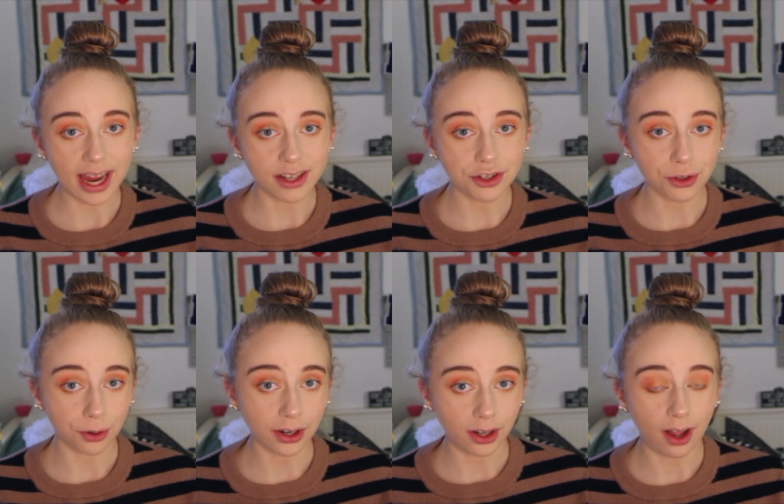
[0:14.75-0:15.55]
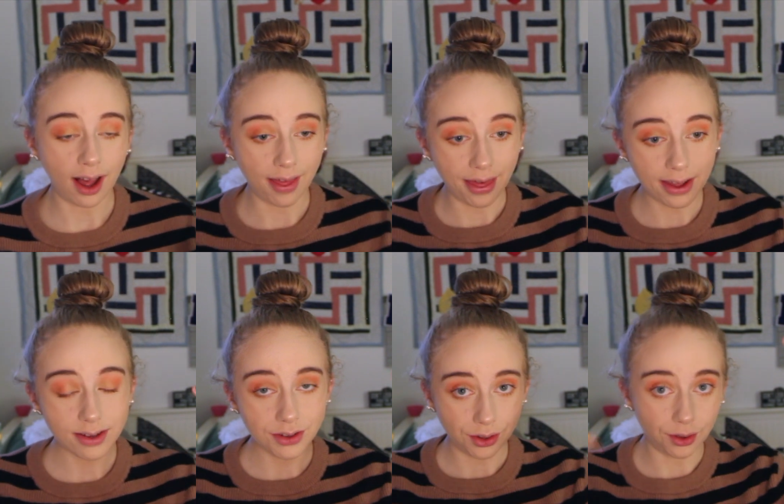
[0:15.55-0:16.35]
a tutorial on
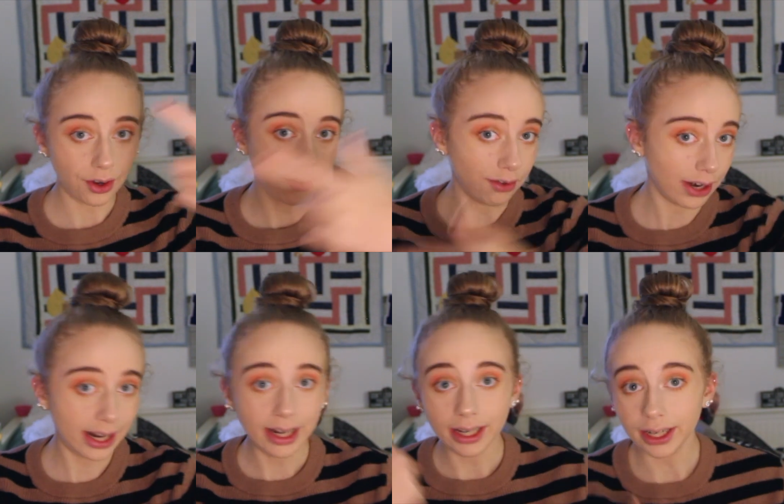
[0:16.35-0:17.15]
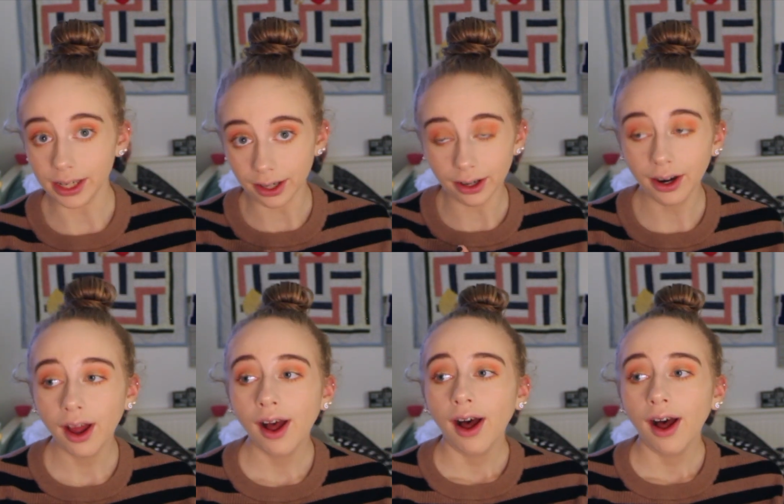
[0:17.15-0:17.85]
this look right here.